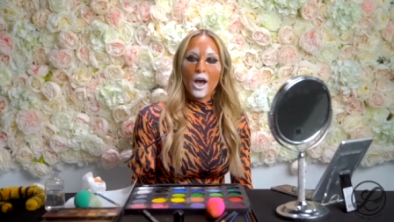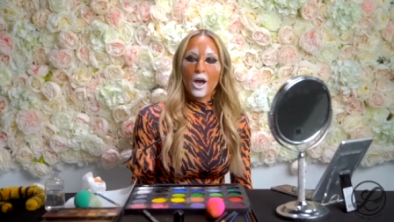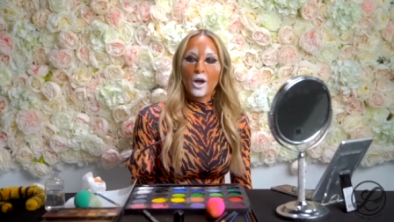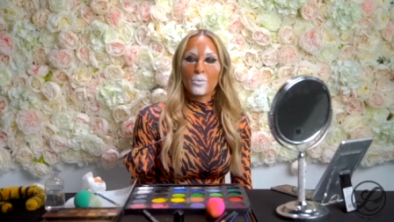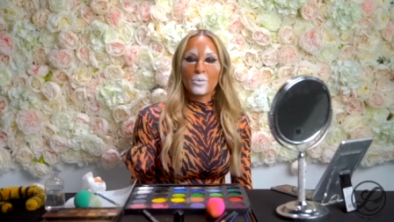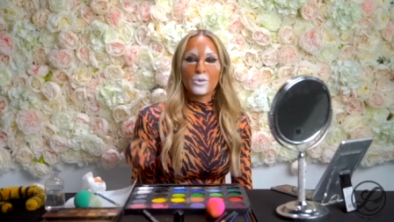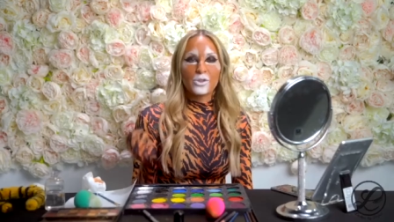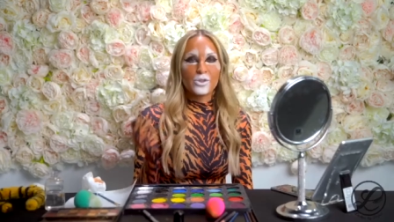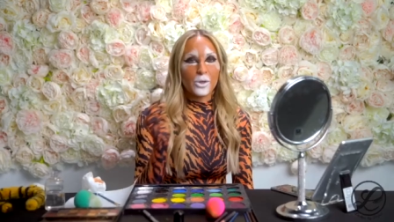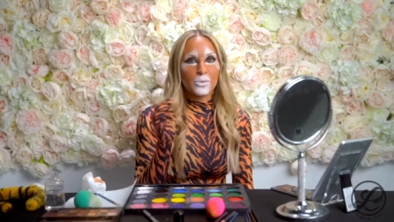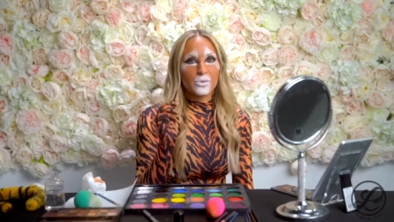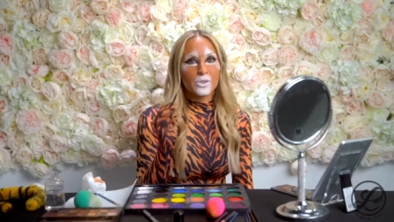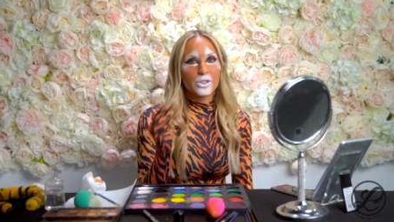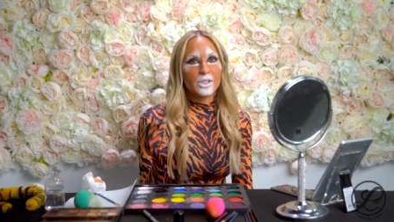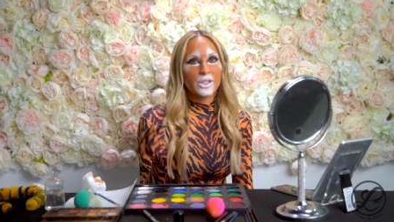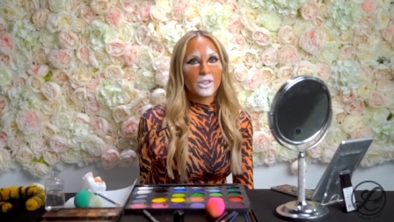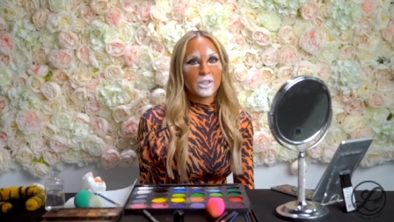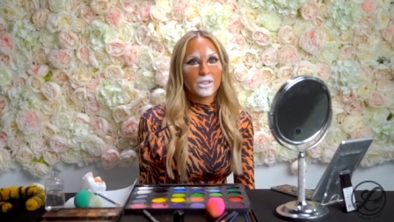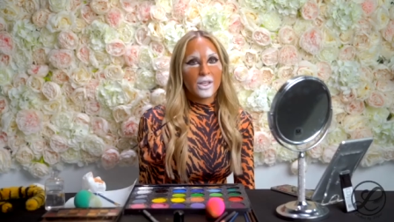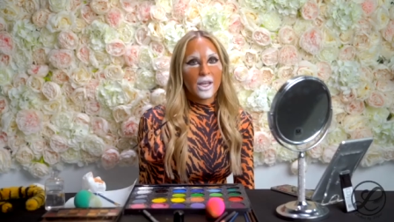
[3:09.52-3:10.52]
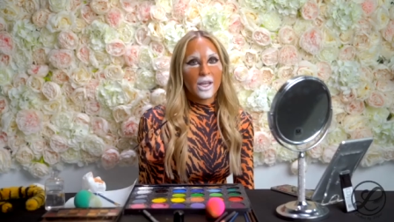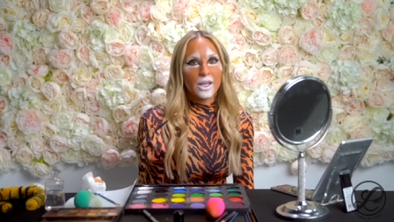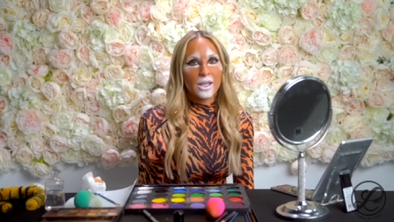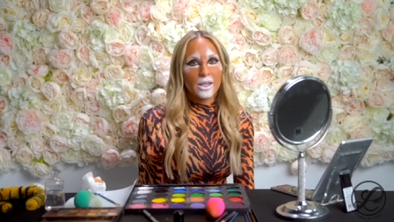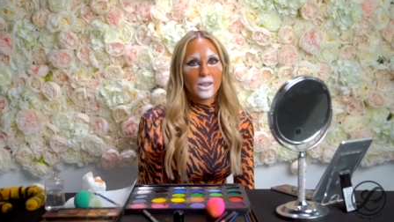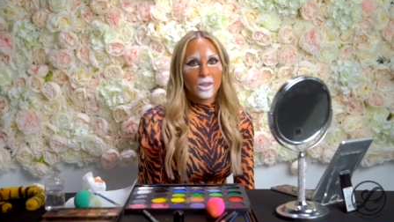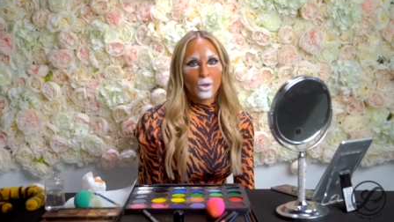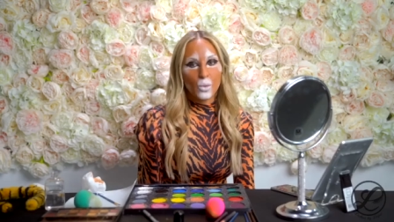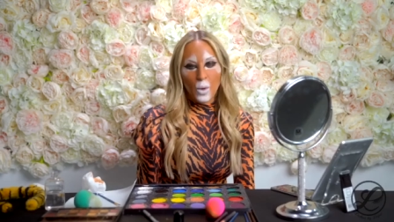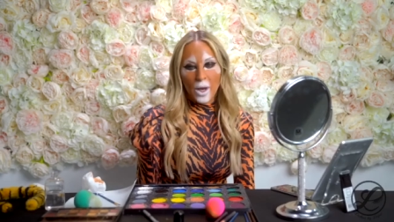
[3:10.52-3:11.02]
Um, so I'm just gonna
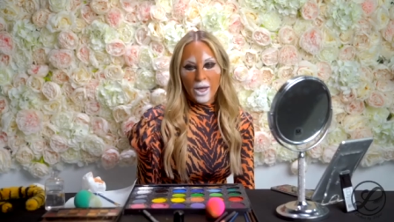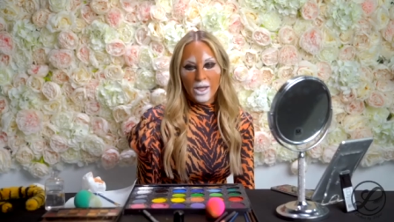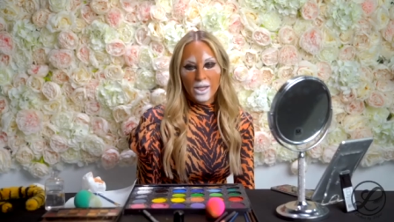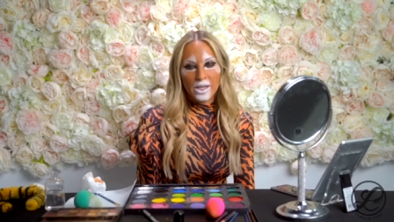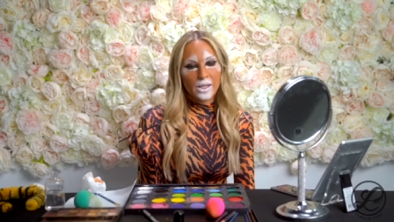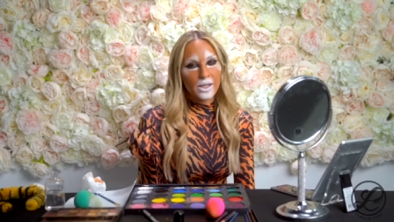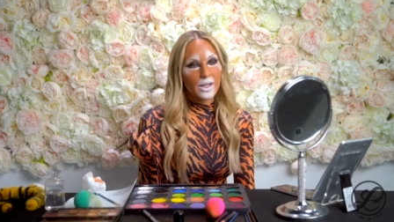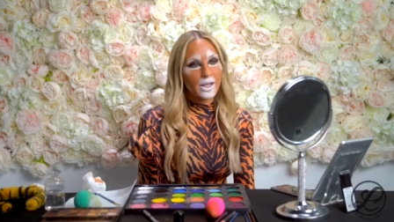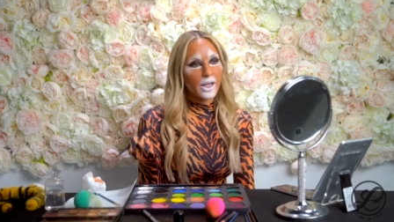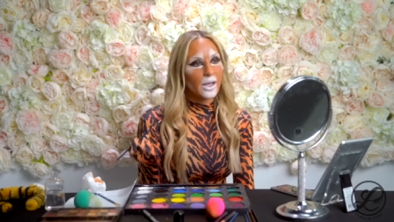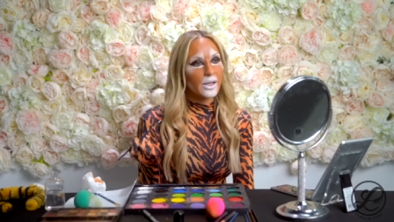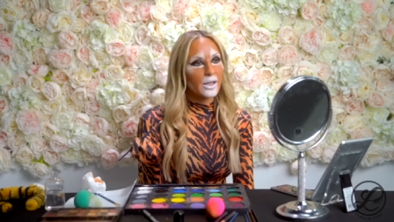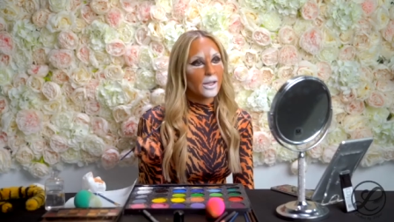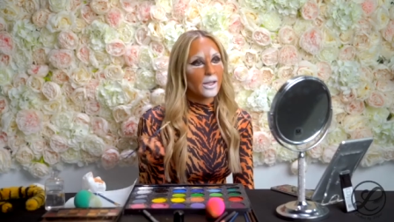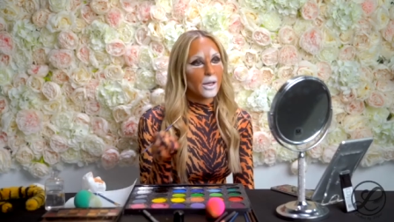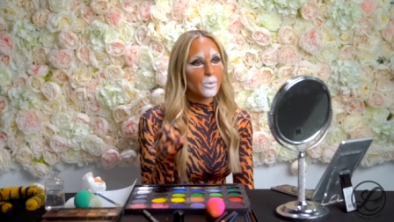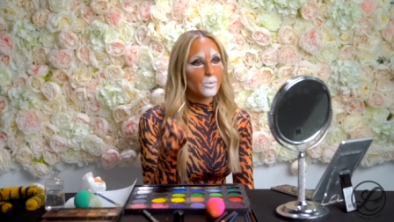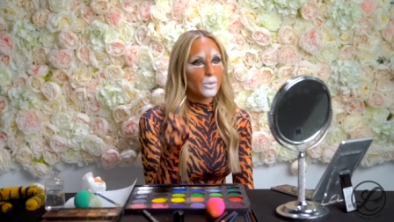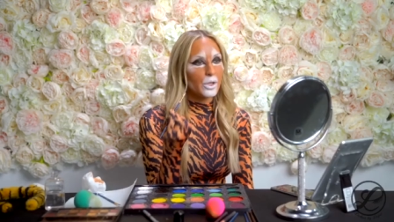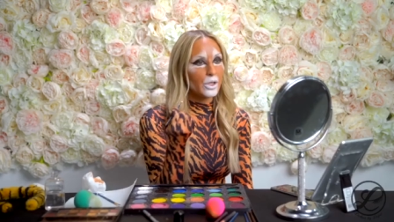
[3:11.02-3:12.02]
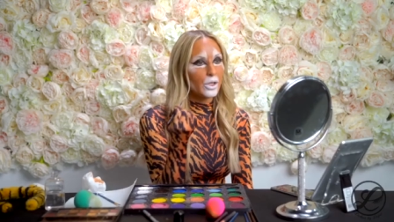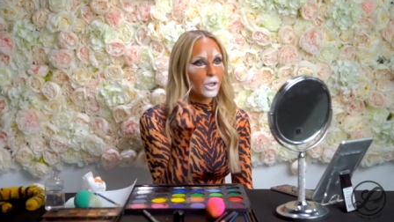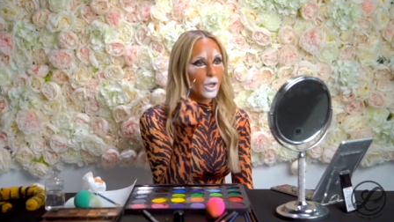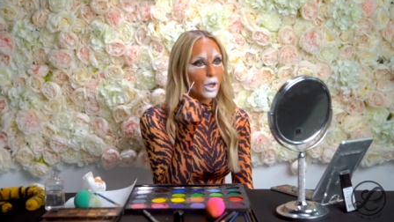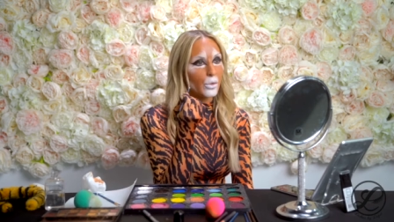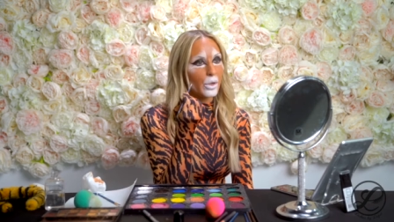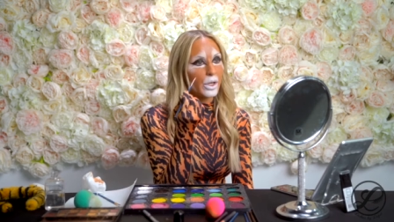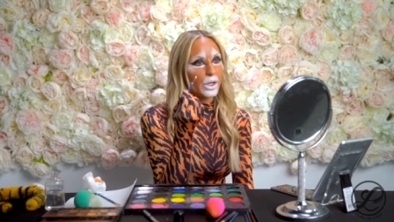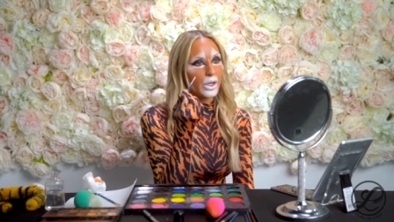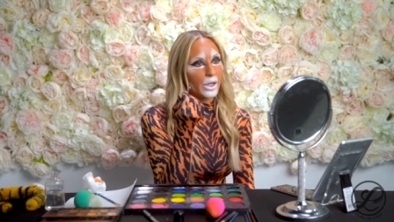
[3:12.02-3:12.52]
take the white again and I'm gonna
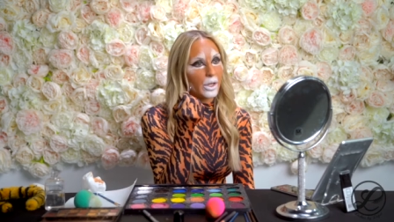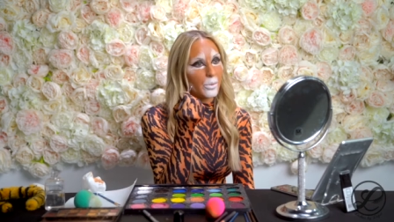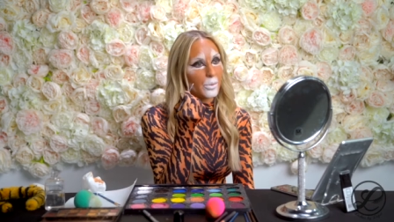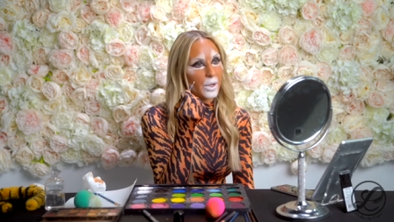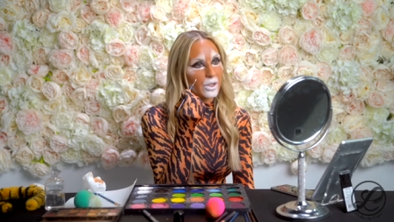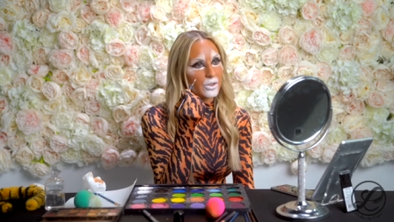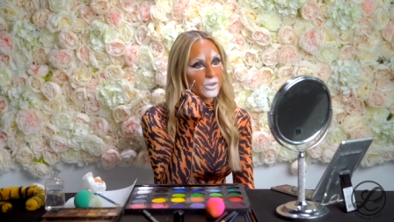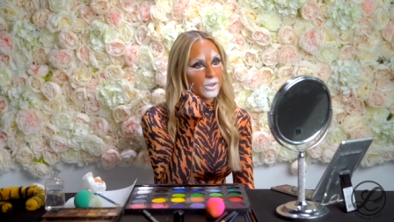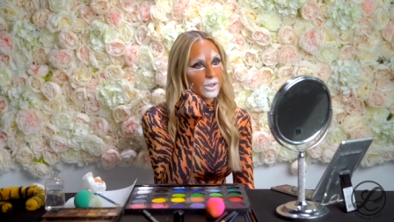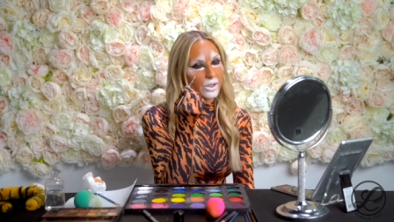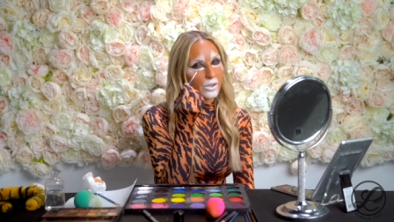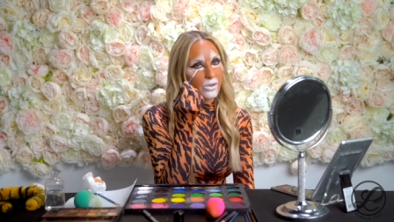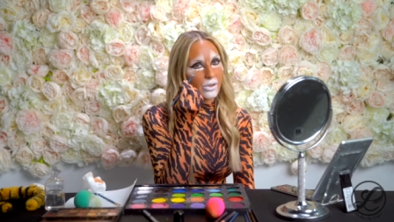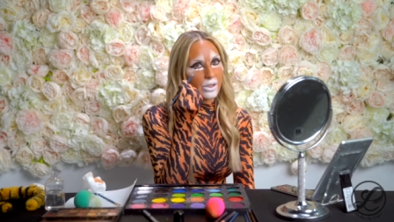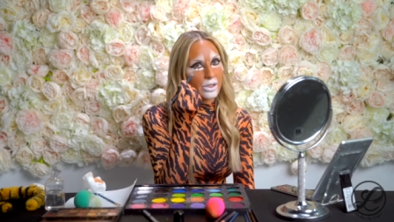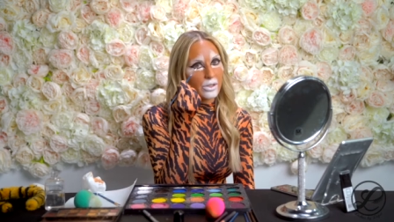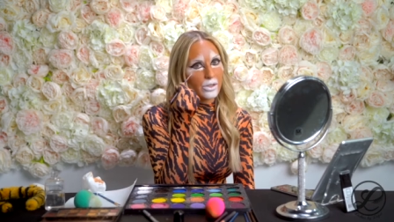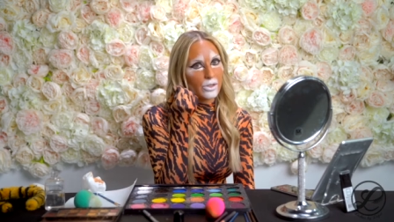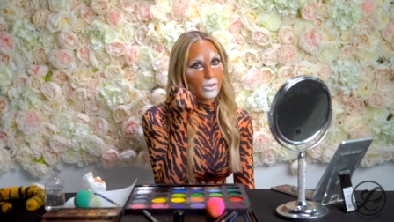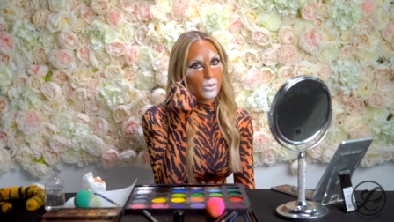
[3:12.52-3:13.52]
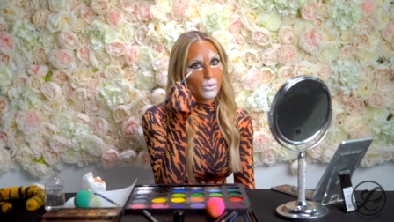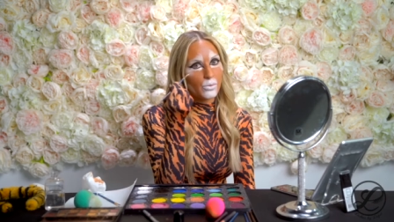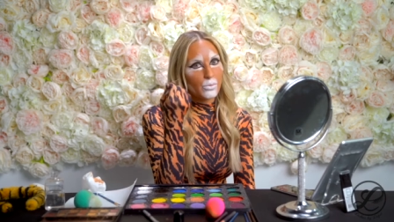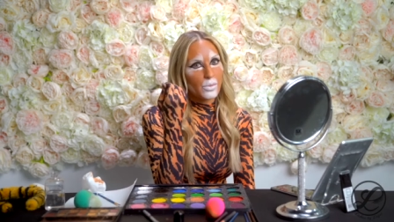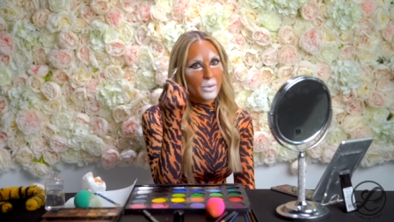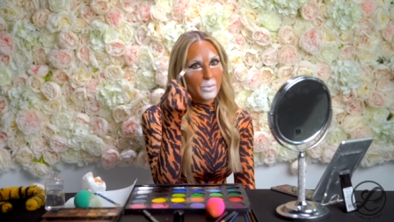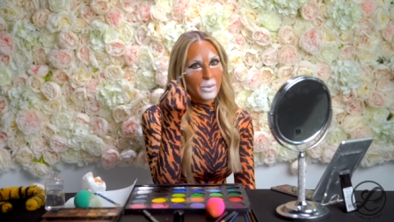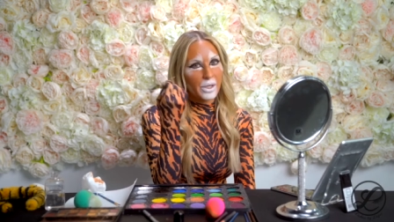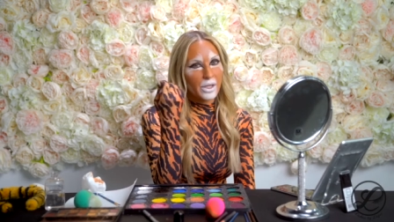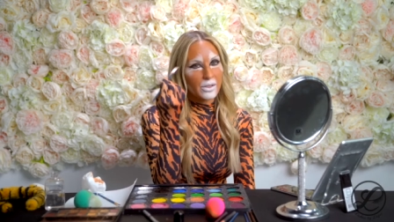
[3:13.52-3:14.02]
go in and I'm actually going to
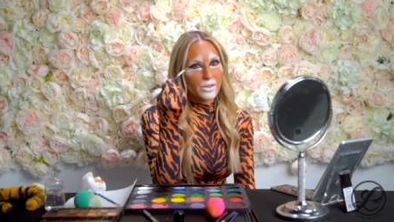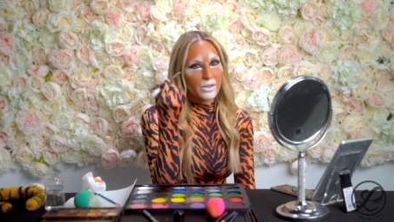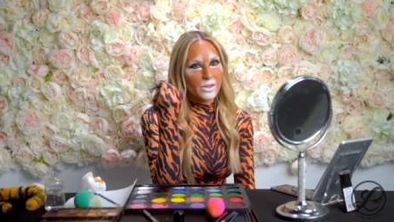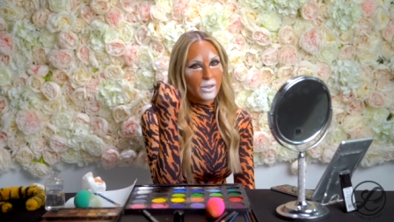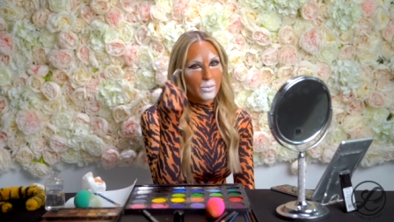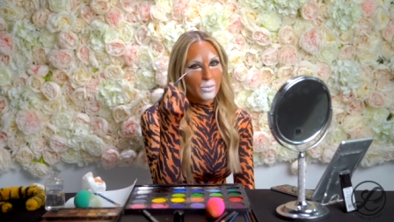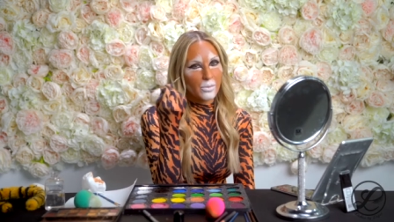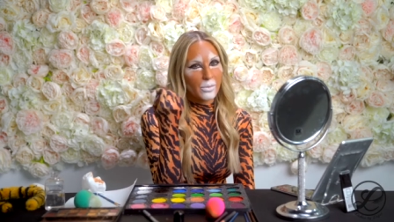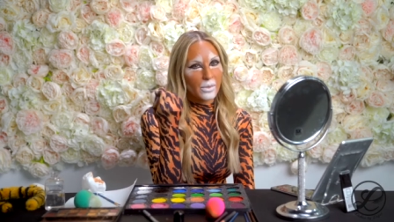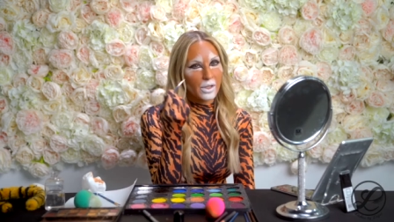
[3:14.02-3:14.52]
mimic some